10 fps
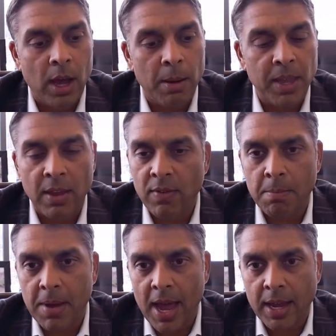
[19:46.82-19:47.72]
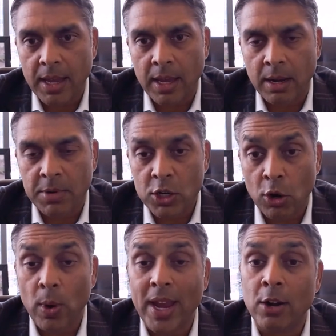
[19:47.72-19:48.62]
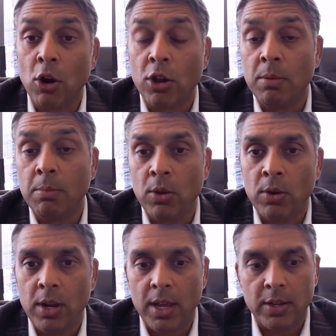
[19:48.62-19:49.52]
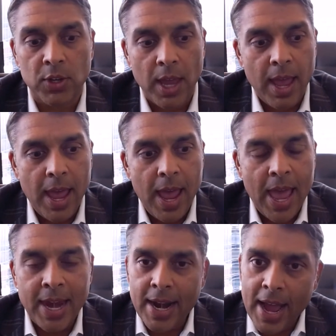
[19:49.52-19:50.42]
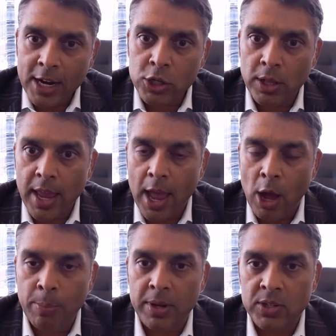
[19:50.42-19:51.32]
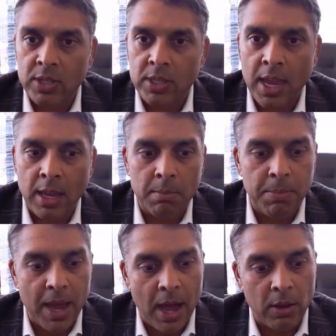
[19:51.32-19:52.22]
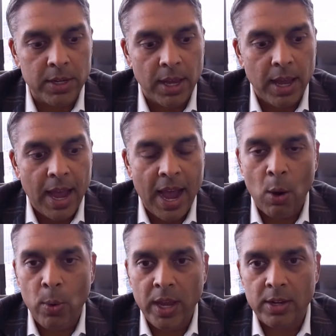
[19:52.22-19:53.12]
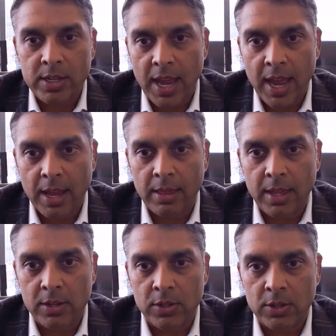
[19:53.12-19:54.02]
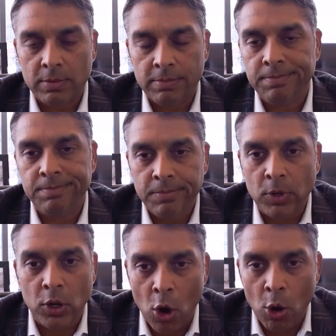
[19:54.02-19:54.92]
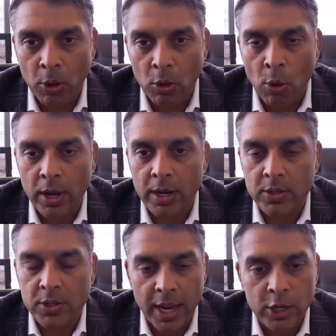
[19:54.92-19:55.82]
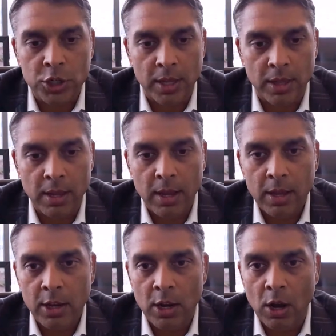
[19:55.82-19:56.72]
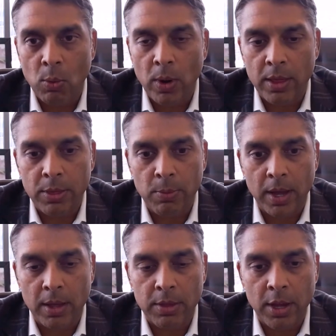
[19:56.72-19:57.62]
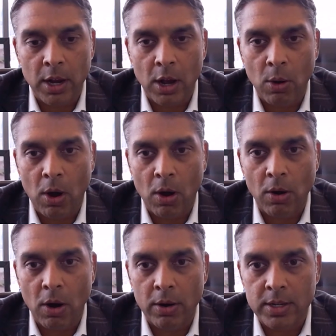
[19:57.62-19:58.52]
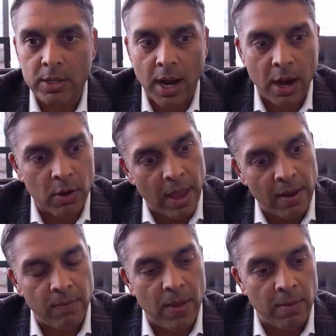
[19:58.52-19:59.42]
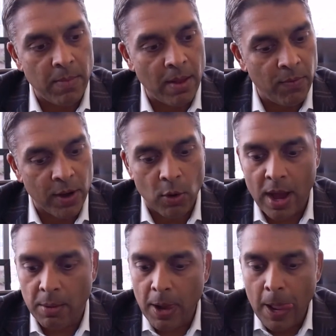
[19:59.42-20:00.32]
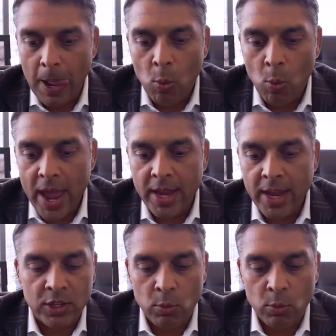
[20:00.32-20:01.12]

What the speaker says: giving back in a material way in our communities. And it actually helped us think about how we could take this noble organization, with our desire and figure out ways in